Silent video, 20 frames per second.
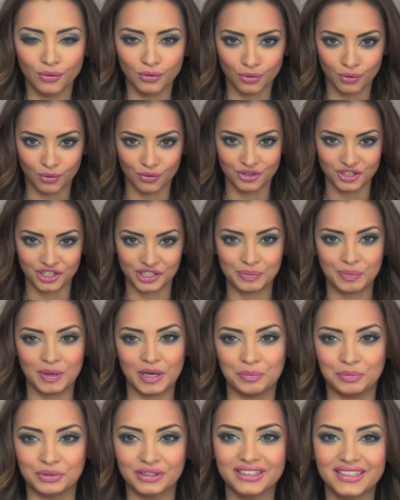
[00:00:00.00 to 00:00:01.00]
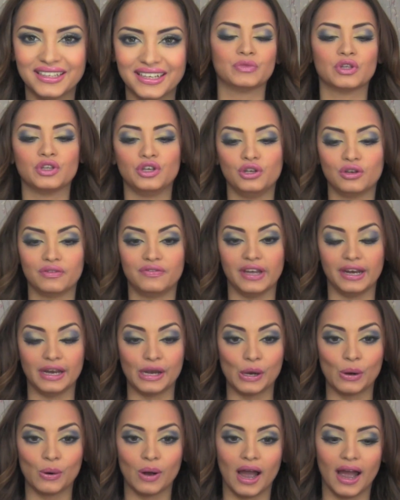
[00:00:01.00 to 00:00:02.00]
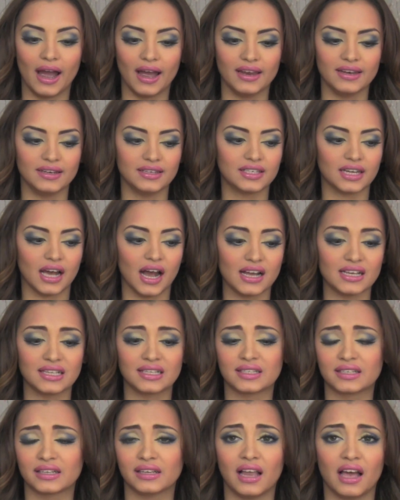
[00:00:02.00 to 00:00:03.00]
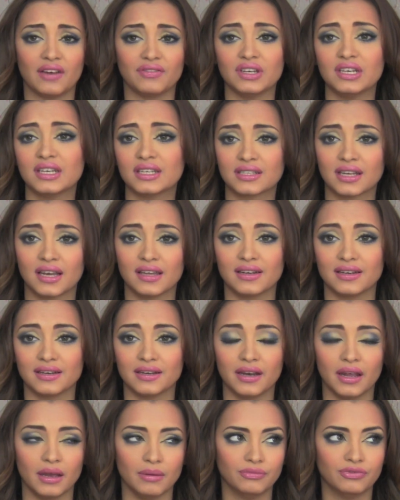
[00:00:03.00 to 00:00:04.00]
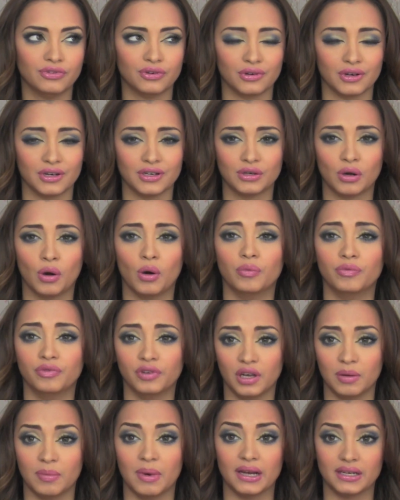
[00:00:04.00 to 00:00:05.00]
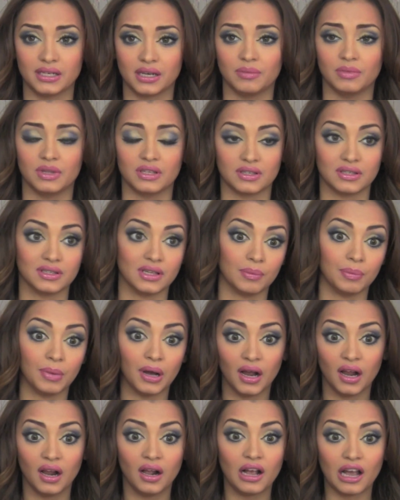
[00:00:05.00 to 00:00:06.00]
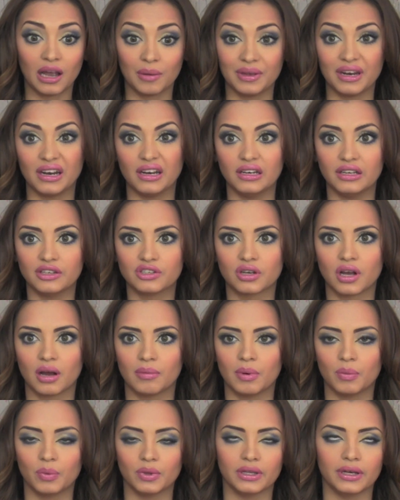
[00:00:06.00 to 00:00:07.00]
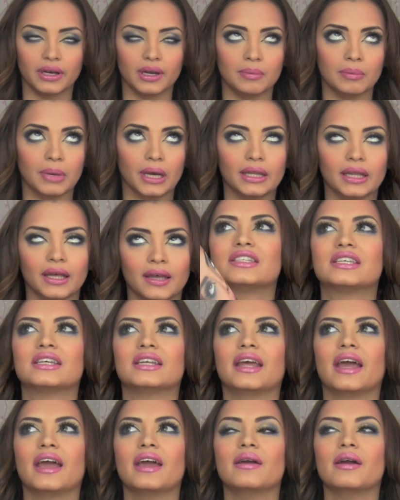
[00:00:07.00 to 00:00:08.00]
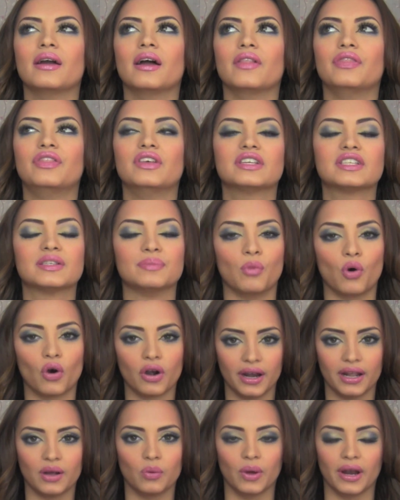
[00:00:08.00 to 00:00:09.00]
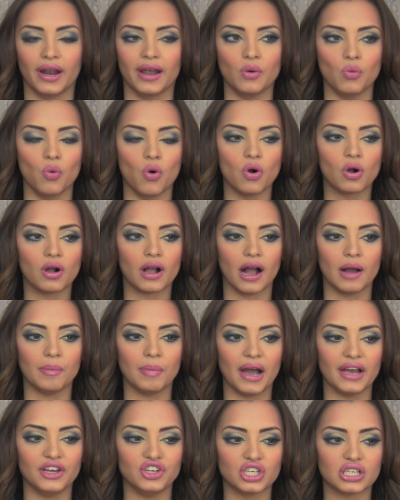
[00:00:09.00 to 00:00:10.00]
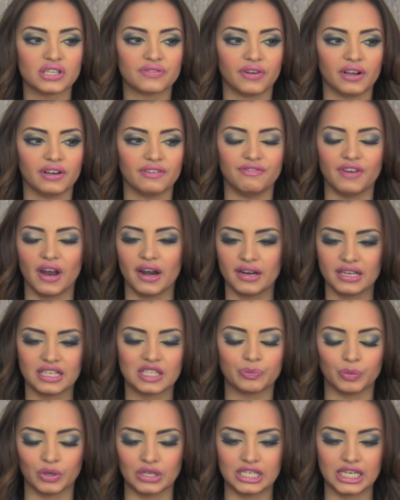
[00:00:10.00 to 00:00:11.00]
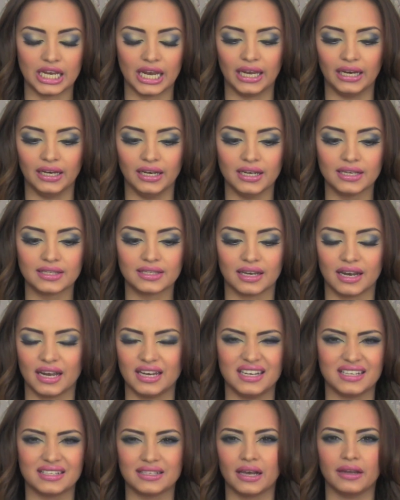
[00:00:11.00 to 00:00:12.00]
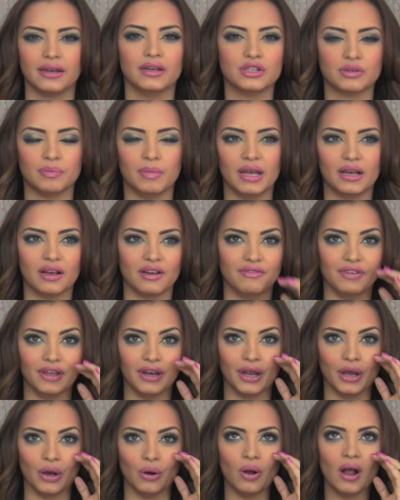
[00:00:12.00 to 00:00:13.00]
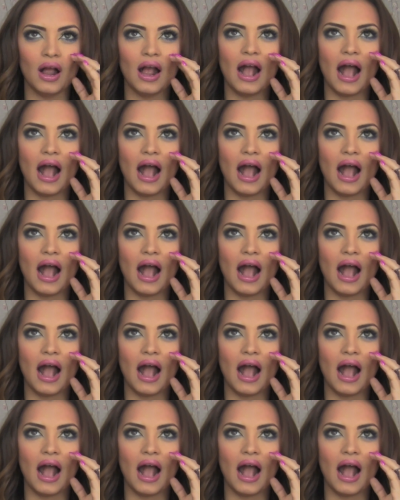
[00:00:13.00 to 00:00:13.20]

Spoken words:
Gorgeous people. New video, and I still haven't decided a name for it. Hopefully by the time this is up, I need to come up with a name by then. Today, this morning when I woke up, I just felt very spontaneous and I decided to make a video.